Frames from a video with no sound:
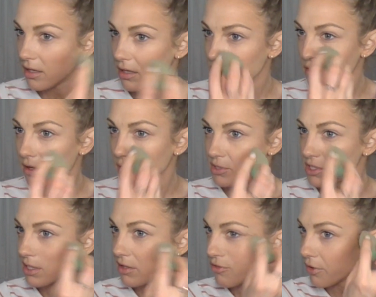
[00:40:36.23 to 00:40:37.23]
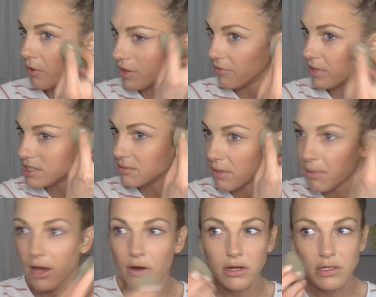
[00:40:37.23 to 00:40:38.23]
And then I'm just going to throw on the rest of my
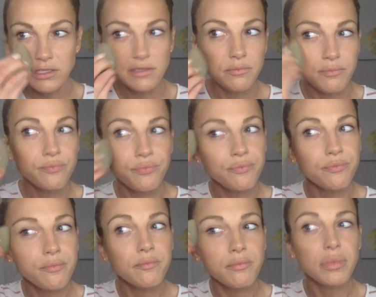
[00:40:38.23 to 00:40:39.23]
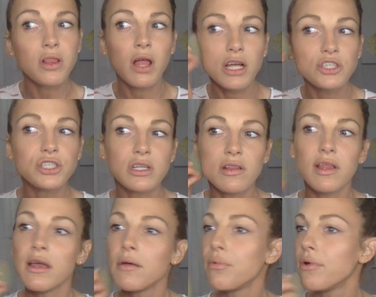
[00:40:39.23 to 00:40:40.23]
powder and some blush and a
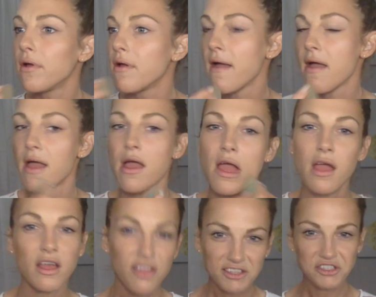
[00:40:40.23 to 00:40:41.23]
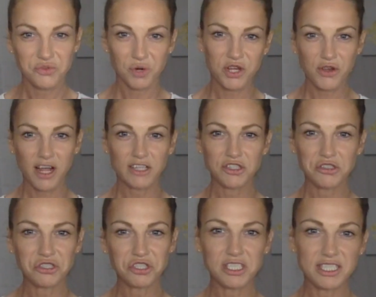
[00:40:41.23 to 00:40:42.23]
lip. This is where you guys
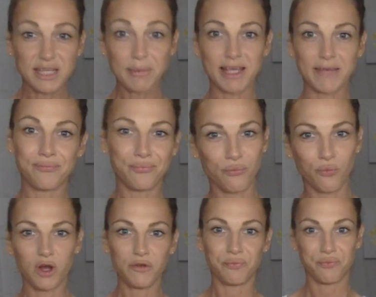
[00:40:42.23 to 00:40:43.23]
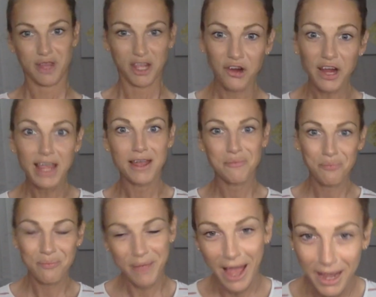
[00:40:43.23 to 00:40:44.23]
usually see me. Well, here I am,
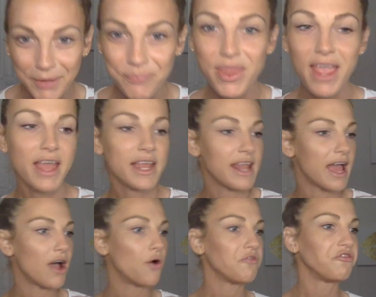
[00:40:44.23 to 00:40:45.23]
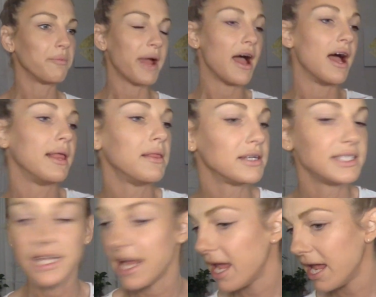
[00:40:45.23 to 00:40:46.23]
back. Now, for my eye look
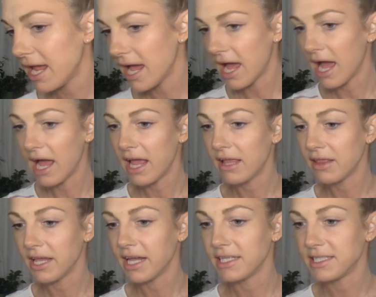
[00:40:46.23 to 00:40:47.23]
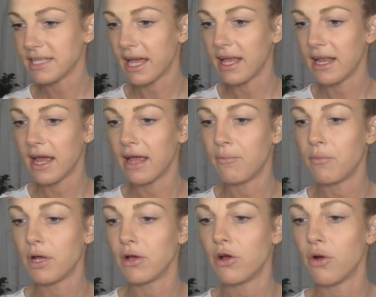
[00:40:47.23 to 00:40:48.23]
today, like I said, I'm
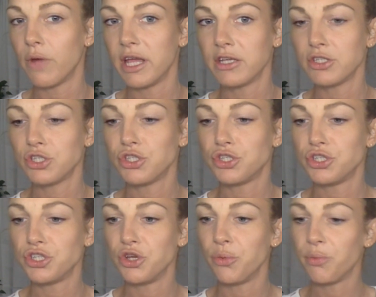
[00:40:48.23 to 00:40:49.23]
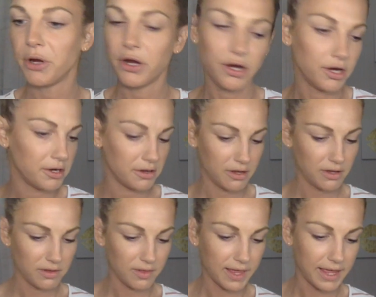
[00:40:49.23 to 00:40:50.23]
going super,
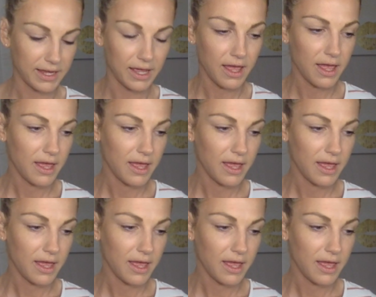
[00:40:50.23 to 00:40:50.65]
like,